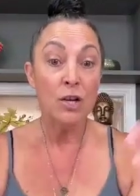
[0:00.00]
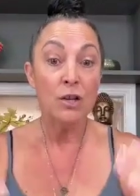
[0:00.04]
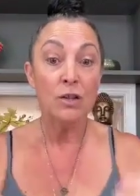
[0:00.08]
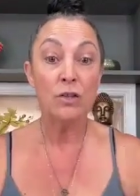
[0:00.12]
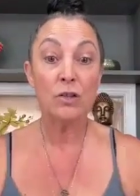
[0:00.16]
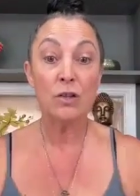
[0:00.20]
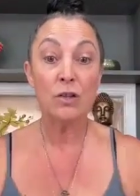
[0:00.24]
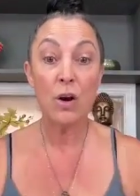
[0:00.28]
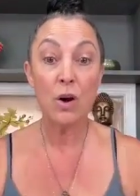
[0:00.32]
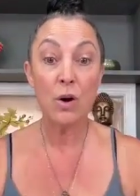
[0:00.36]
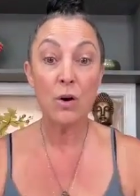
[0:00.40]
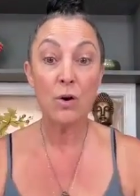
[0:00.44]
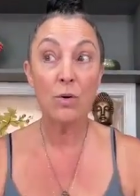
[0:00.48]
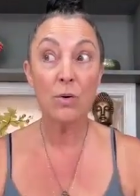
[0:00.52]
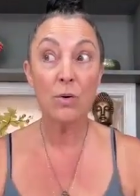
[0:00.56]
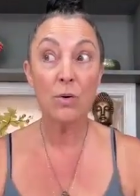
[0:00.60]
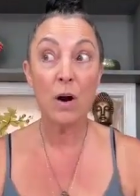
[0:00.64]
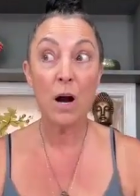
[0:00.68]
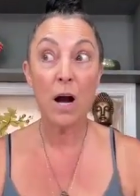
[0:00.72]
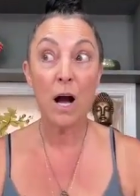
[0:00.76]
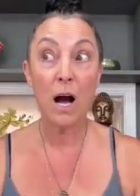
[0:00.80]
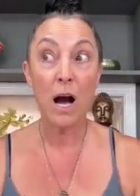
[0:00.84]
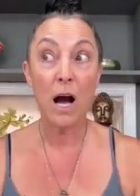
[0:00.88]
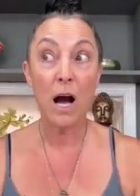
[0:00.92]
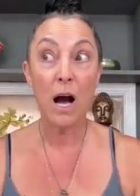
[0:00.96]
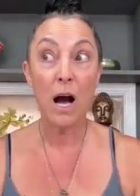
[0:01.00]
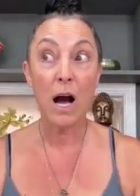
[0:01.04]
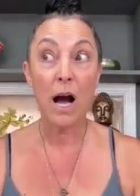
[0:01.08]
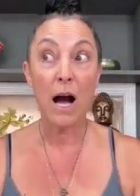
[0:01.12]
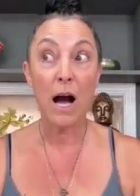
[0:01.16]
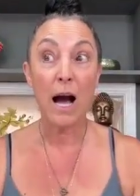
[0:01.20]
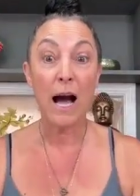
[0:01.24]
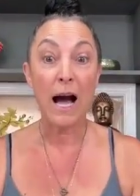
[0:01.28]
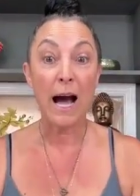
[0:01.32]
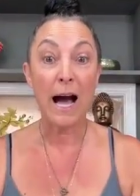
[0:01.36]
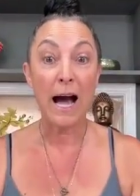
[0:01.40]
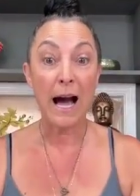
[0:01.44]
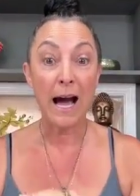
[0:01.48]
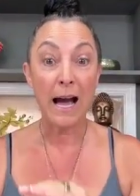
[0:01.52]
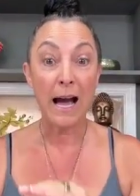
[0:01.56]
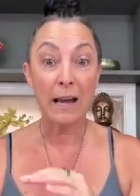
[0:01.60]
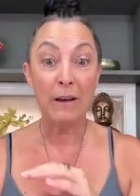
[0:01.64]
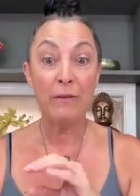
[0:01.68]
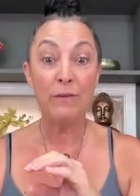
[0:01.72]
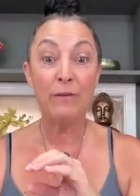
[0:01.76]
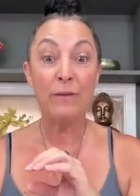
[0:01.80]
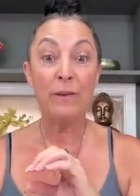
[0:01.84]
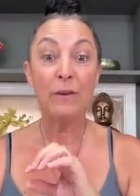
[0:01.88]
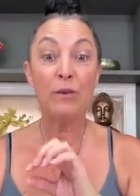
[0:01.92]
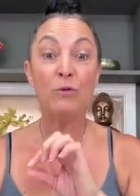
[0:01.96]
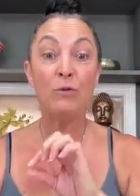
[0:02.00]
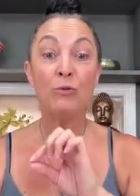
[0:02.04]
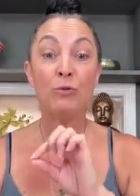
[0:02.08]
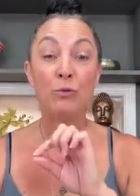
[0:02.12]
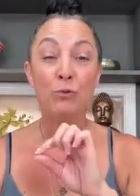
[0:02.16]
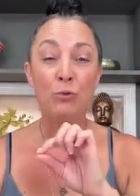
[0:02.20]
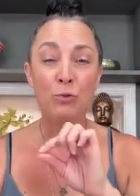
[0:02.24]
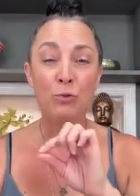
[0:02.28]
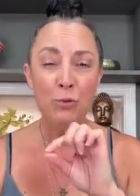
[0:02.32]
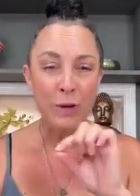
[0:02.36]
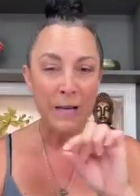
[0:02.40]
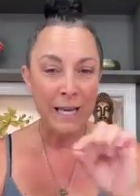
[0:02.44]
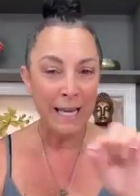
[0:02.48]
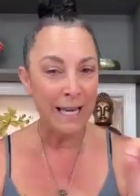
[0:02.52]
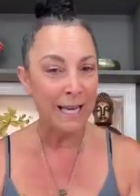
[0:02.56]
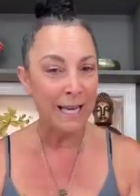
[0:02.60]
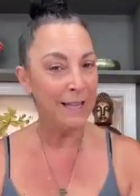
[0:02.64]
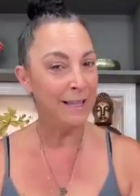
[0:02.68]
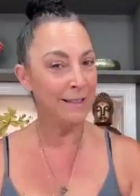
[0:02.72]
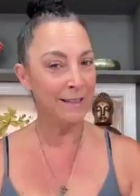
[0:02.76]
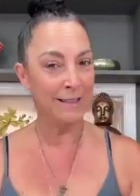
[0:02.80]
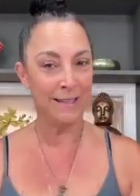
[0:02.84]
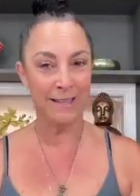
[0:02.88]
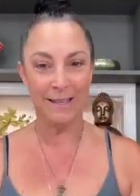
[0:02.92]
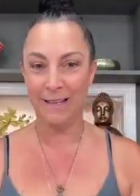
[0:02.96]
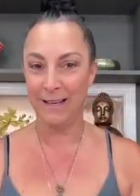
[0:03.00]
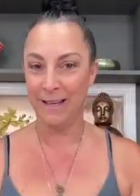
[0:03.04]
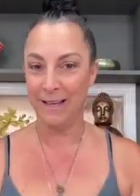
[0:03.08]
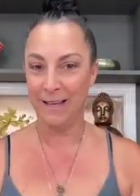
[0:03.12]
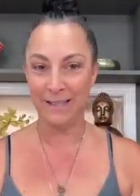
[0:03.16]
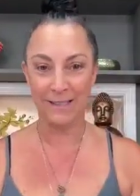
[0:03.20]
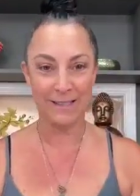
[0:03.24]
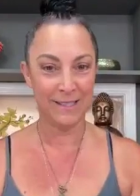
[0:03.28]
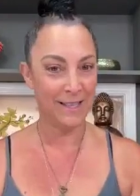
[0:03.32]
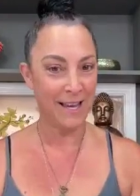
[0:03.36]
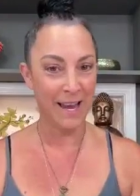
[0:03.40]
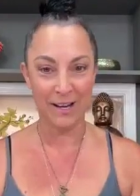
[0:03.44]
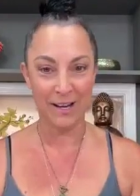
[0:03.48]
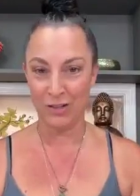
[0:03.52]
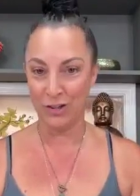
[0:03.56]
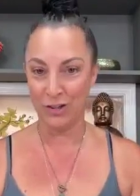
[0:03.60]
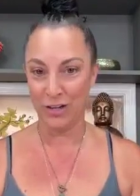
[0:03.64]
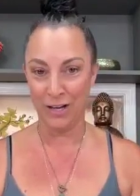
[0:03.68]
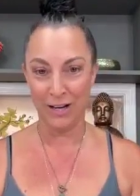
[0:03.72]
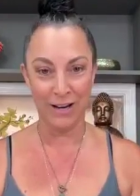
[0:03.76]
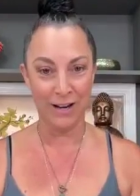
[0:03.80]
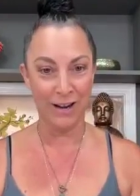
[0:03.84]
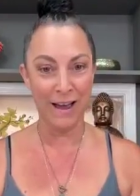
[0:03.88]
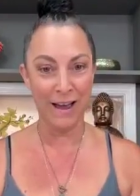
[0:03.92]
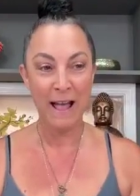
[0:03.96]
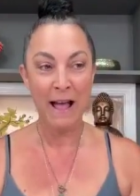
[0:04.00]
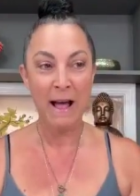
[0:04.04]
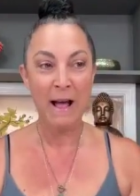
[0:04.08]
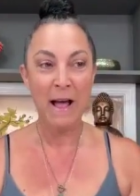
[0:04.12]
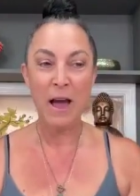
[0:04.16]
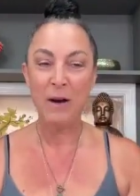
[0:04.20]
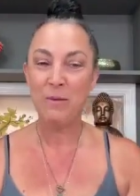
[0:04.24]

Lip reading: So I feel really sketchy.